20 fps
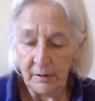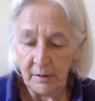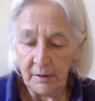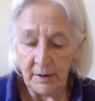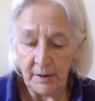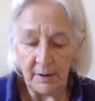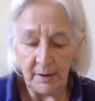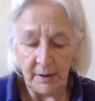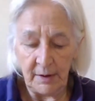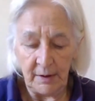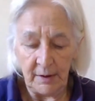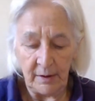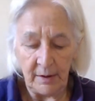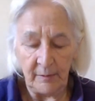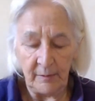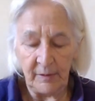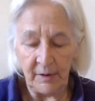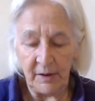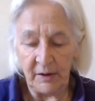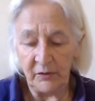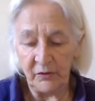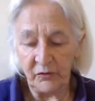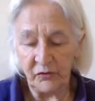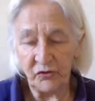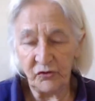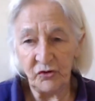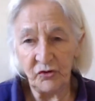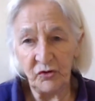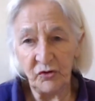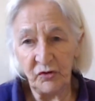and then I'm going to
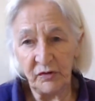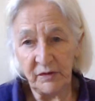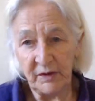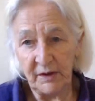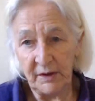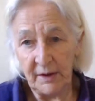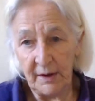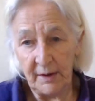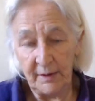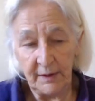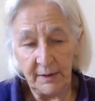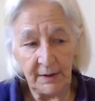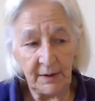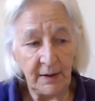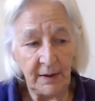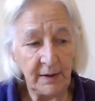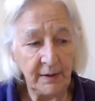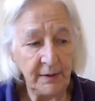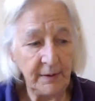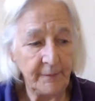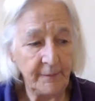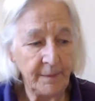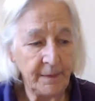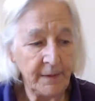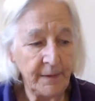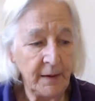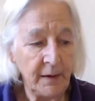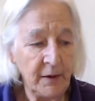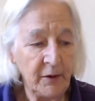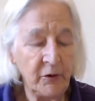choose another color.
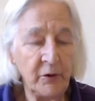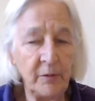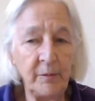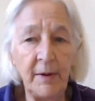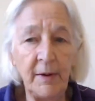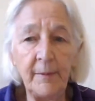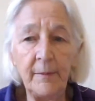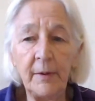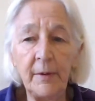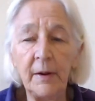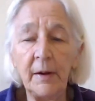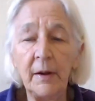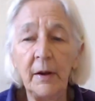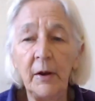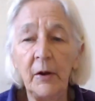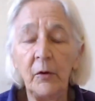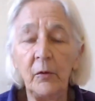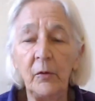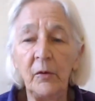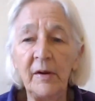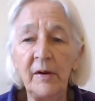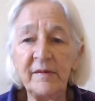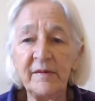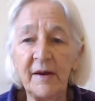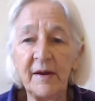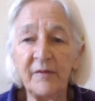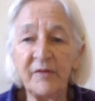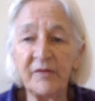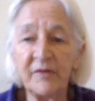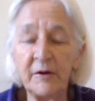Remember, always
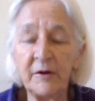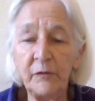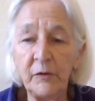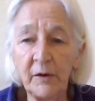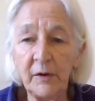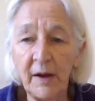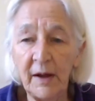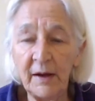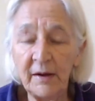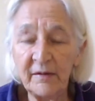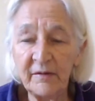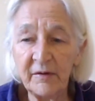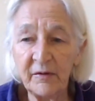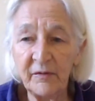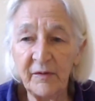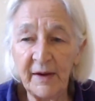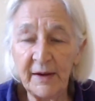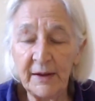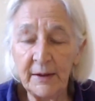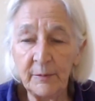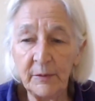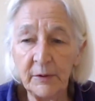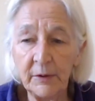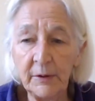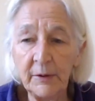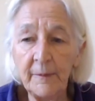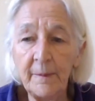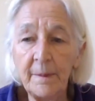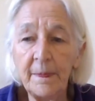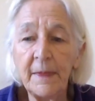have several colors available
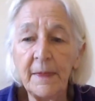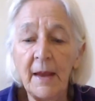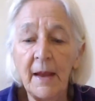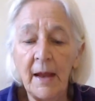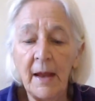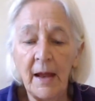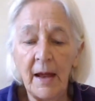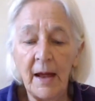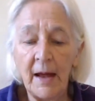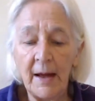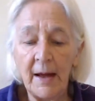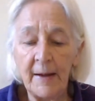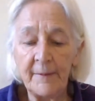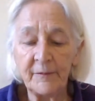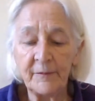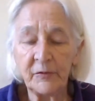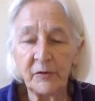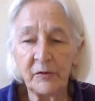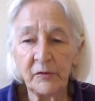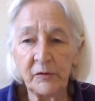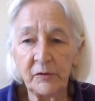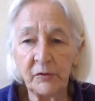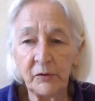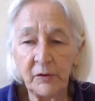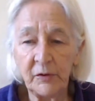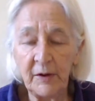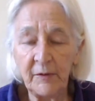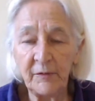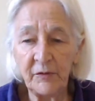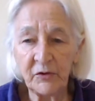to
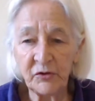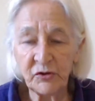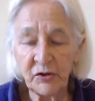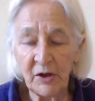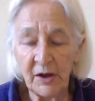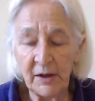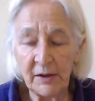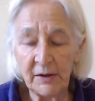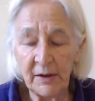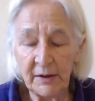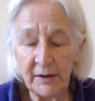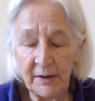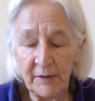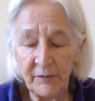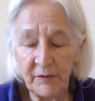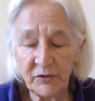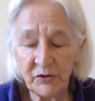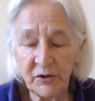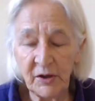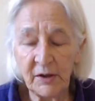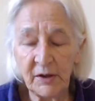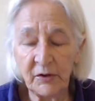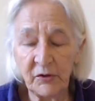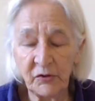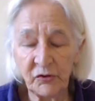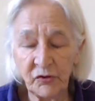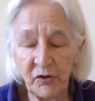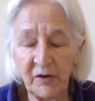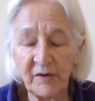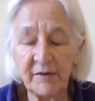give the child a
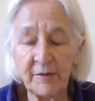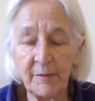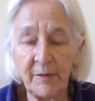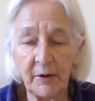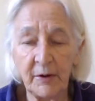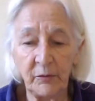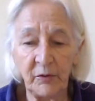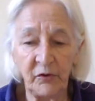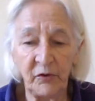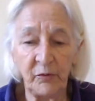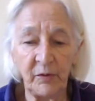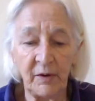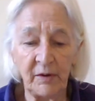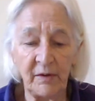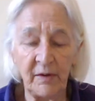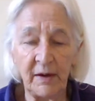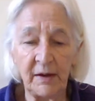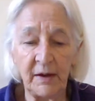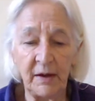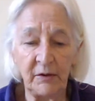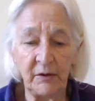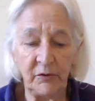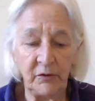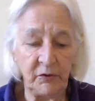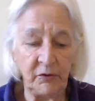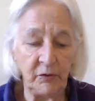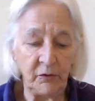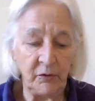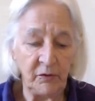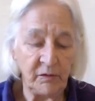choice about which one they're going to
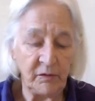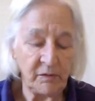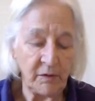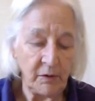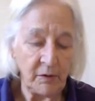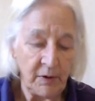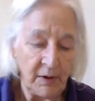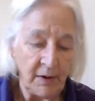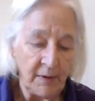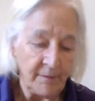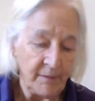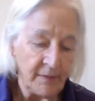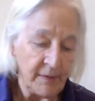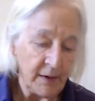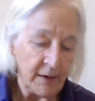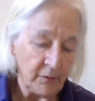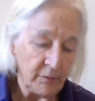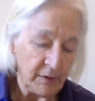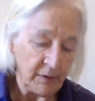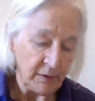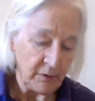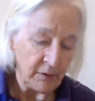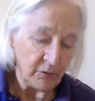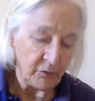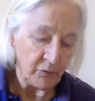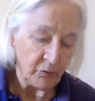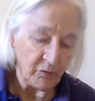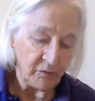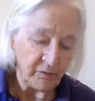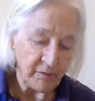use. So now we're going to
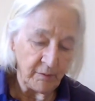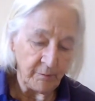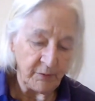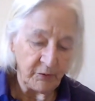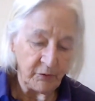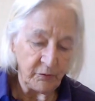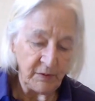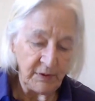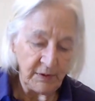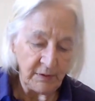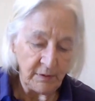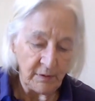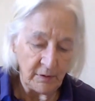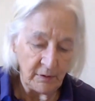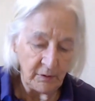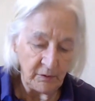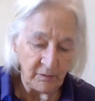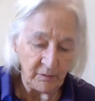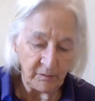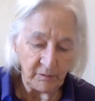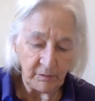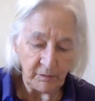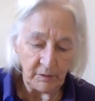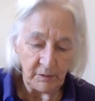draw some between those.